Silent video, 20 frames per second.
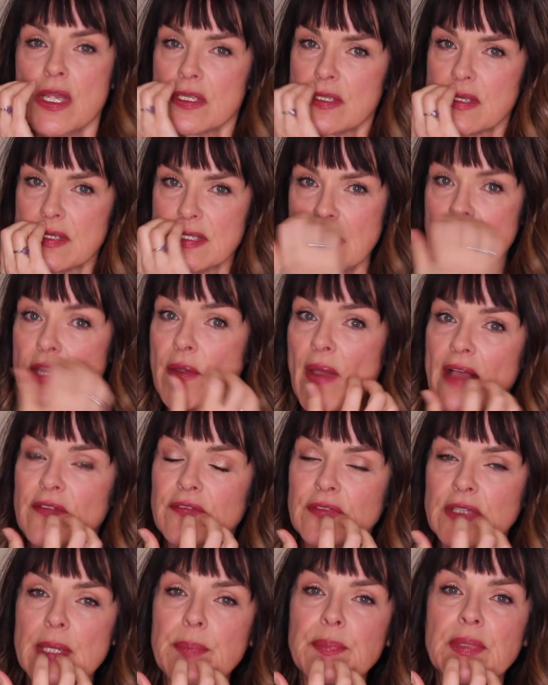So say you
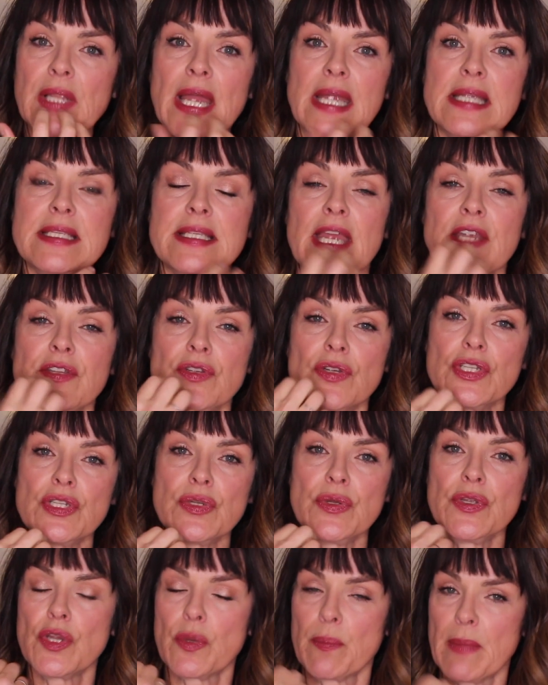have lip lines and you're
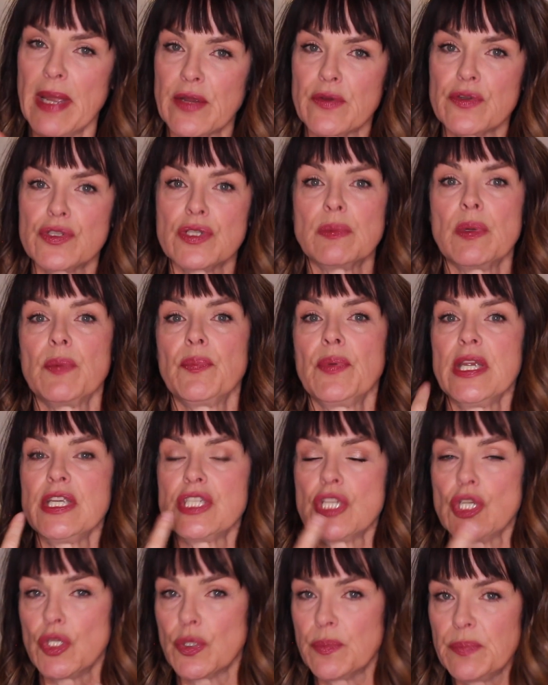doing your
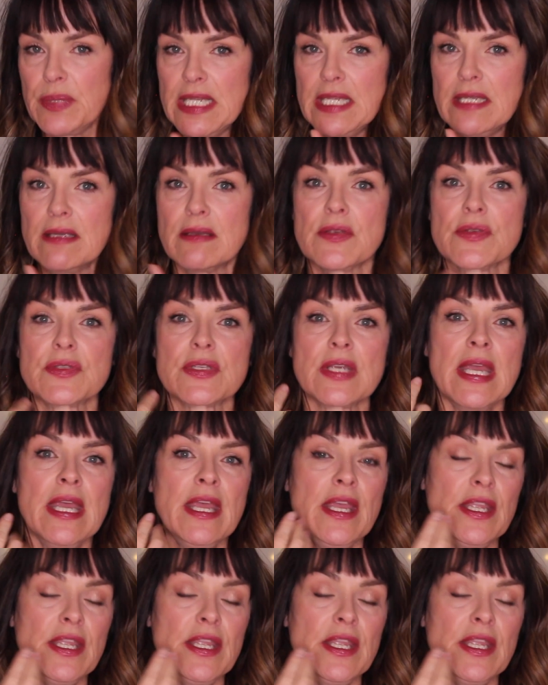microdermabrasion, your peels,